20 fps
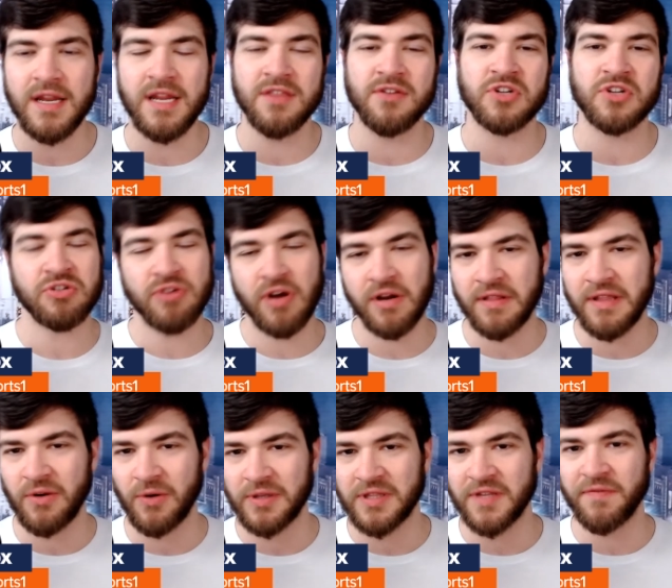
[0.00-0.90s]
either
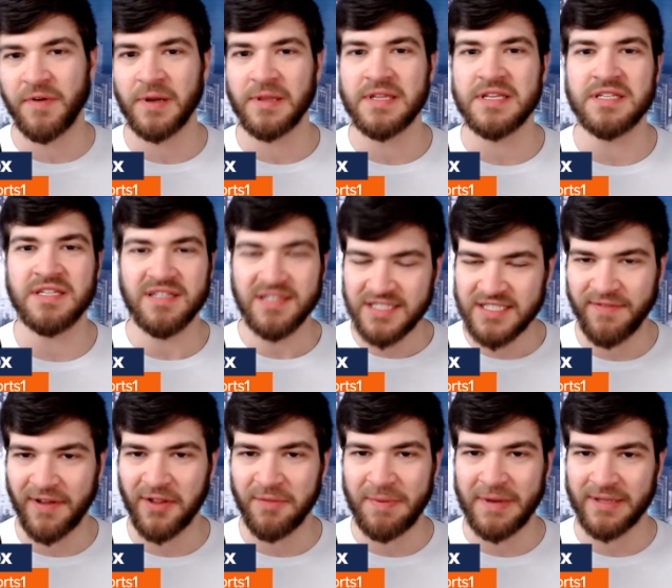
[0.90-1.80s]
struggling or at the very least
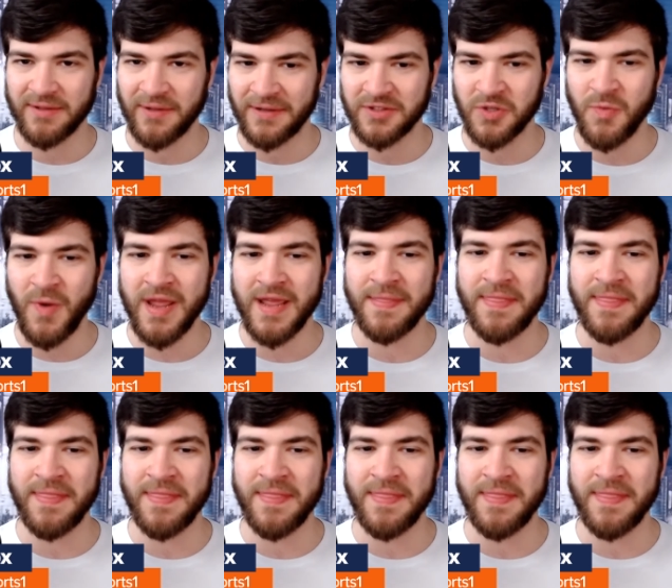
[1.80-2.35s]
developing along the way.